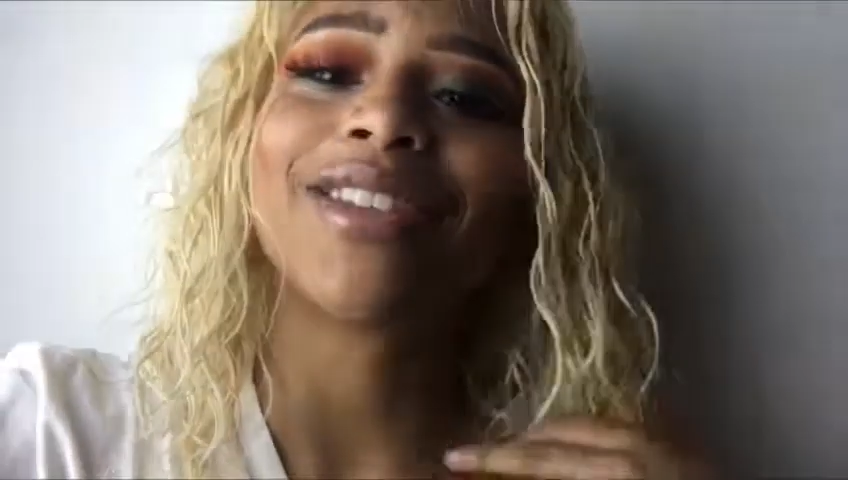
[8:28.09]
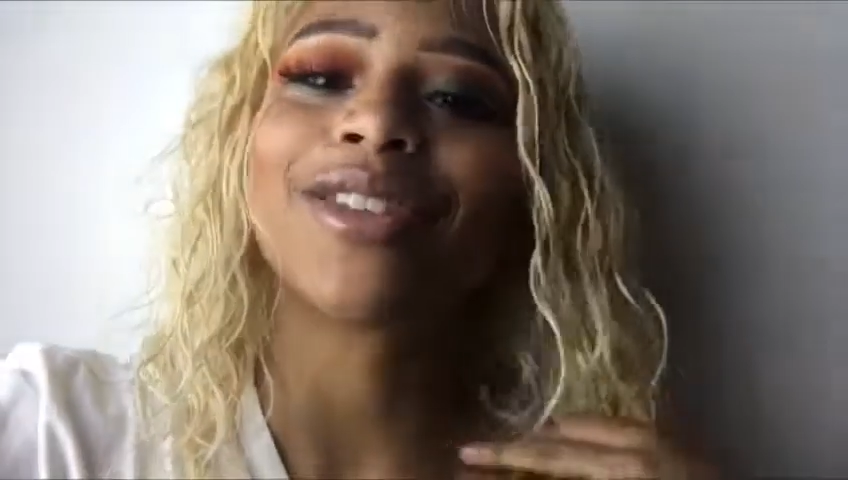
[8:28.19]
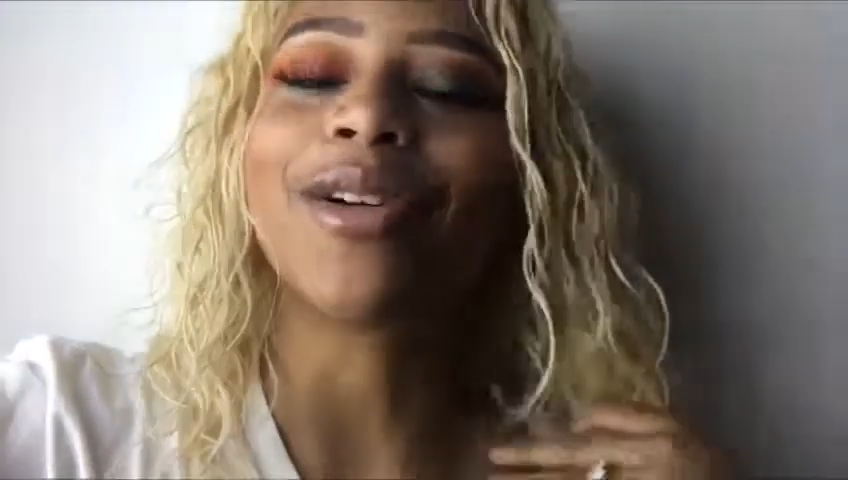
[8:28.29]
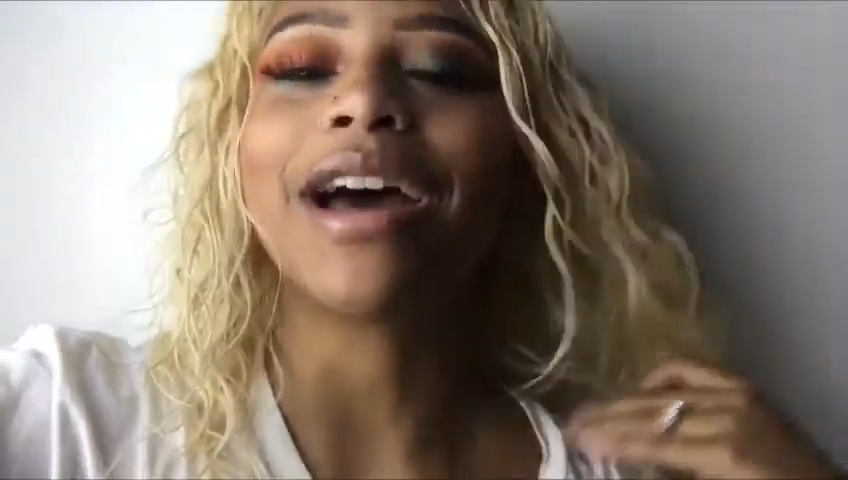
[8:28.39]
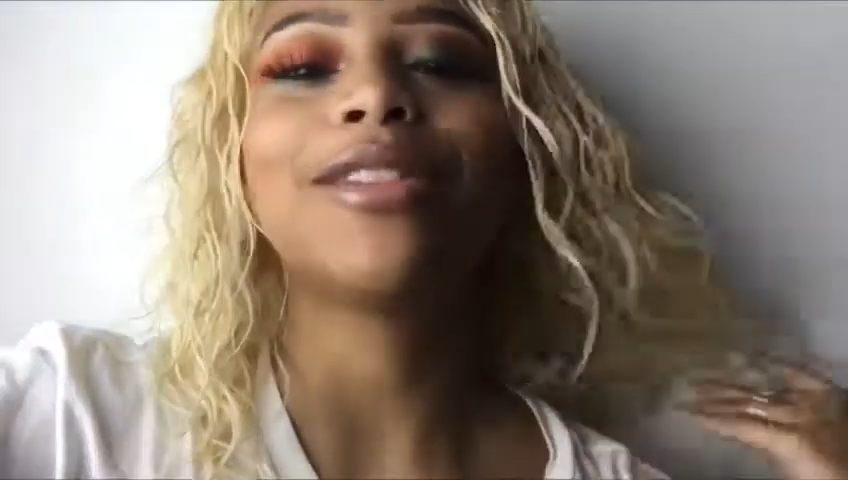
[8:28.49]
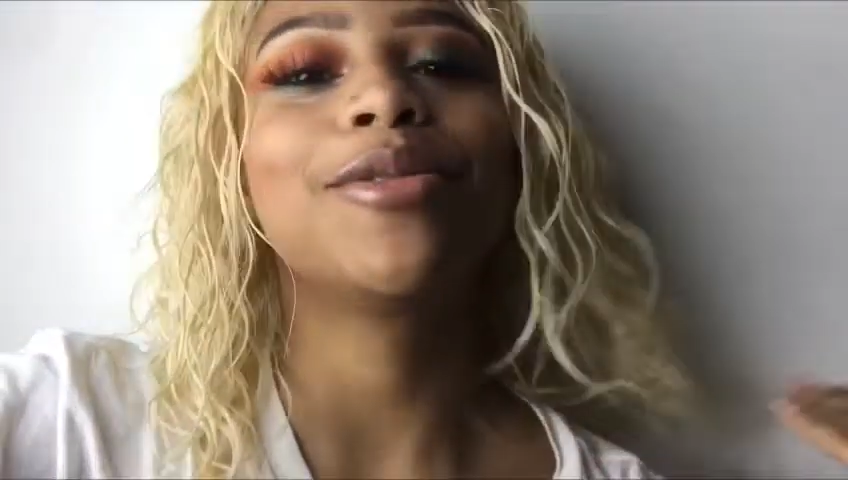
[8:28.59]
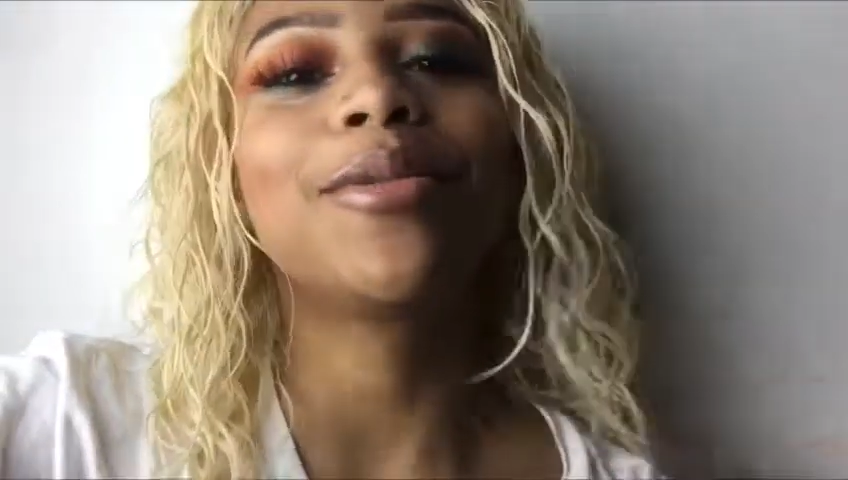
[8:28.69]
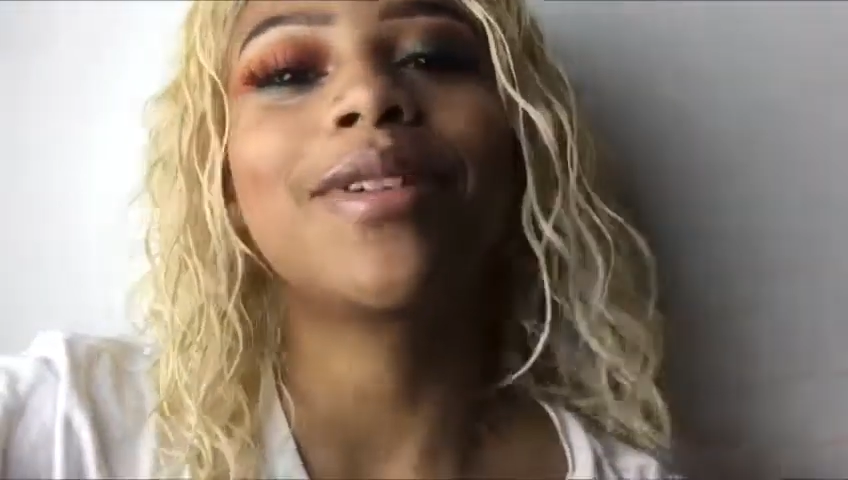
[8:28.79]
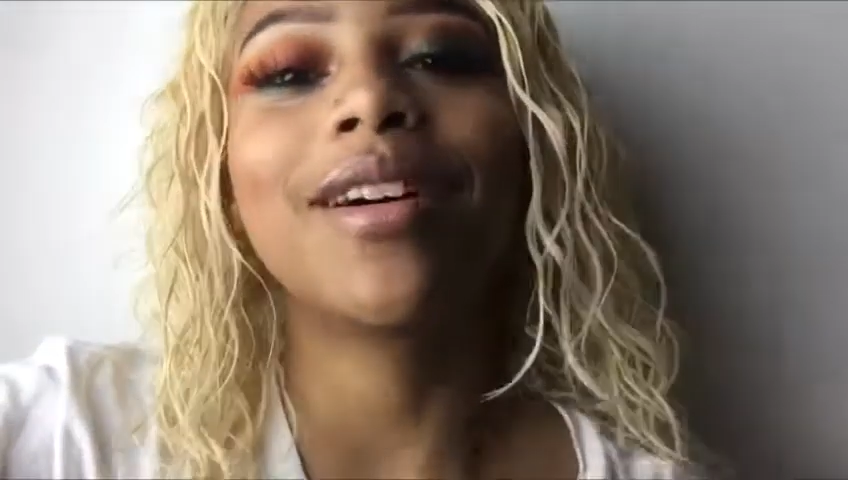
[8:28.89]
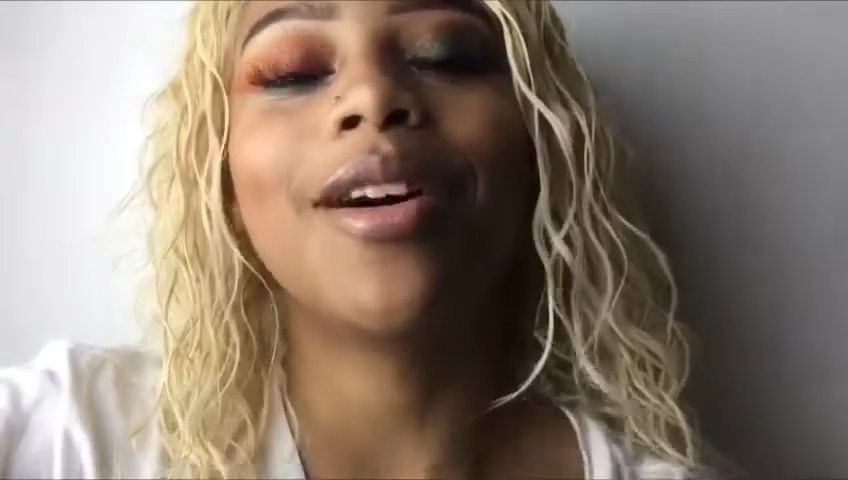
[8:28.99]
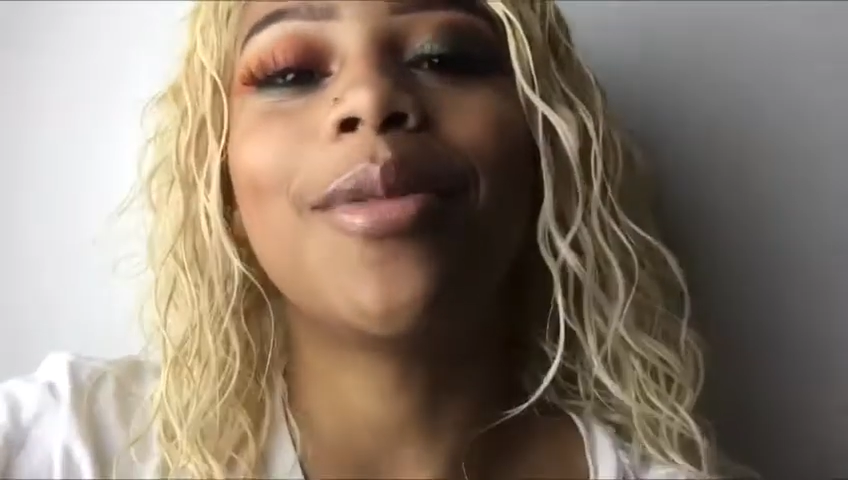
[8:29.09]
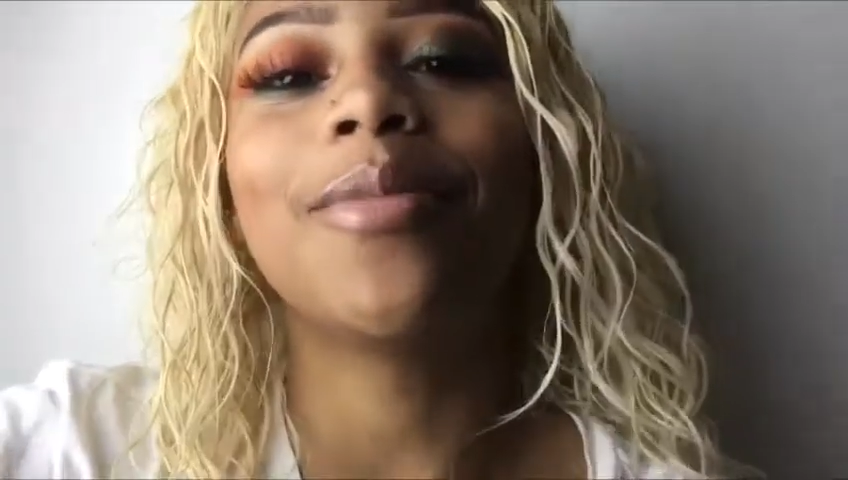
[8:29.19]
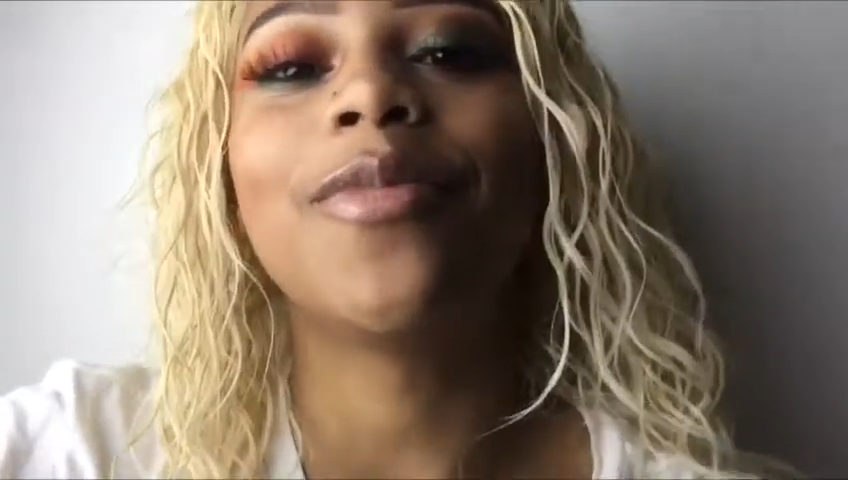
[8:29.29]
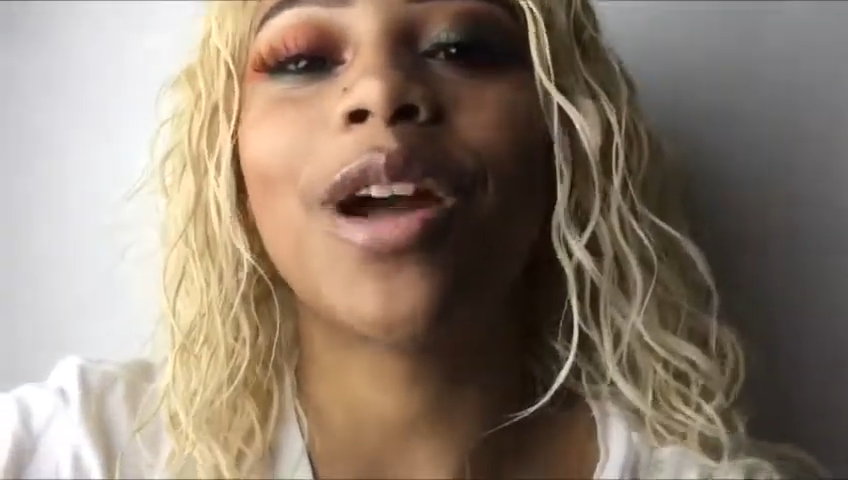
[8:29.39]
So I do want to